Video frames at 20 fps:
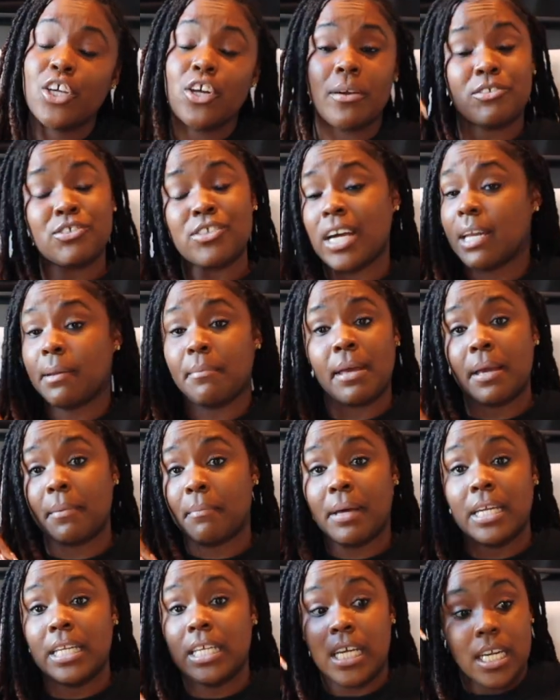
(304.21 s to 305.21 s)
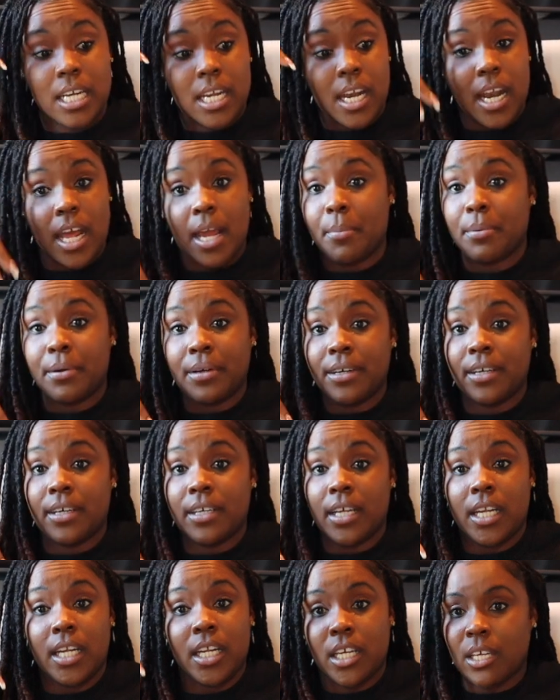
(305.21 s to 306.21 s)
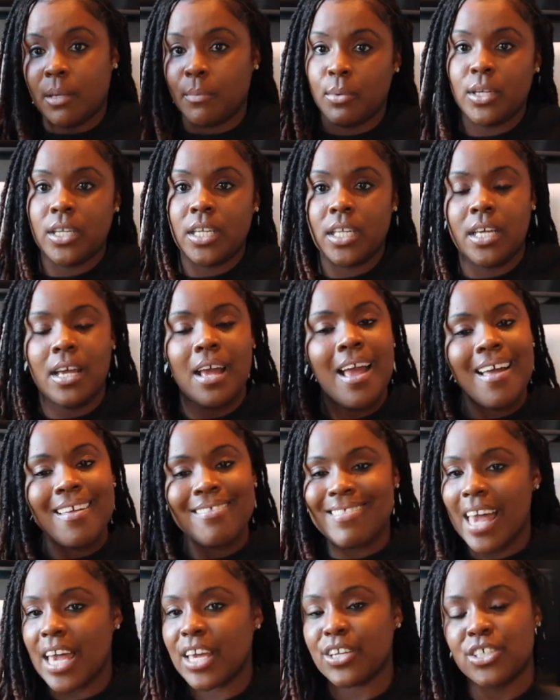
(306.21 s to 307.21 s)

you're trying to make money in a neighborhood, in a community. That